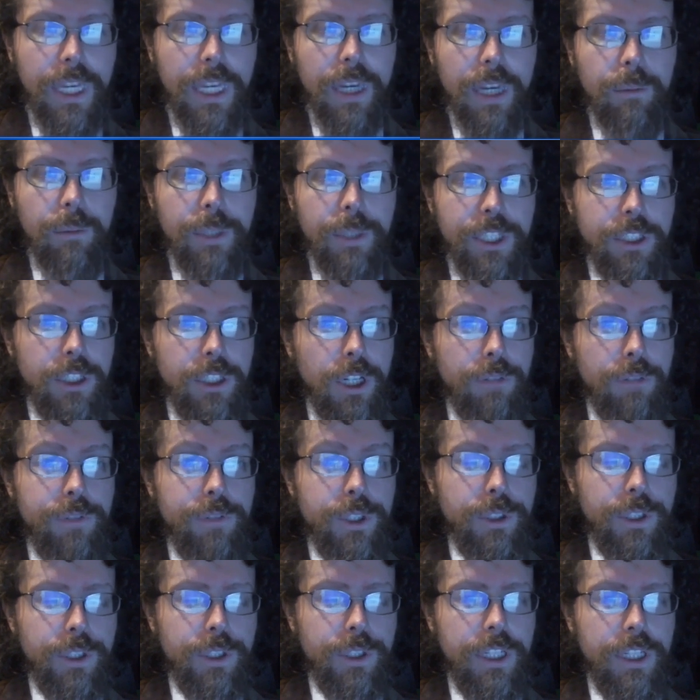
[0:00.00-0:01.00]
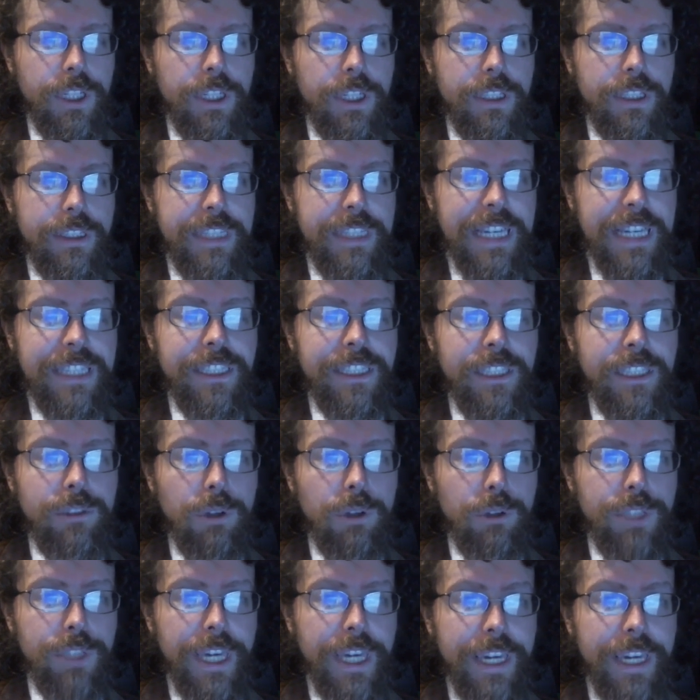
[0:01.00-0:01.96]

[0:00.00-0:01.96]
But you know, if you're a 90-year-old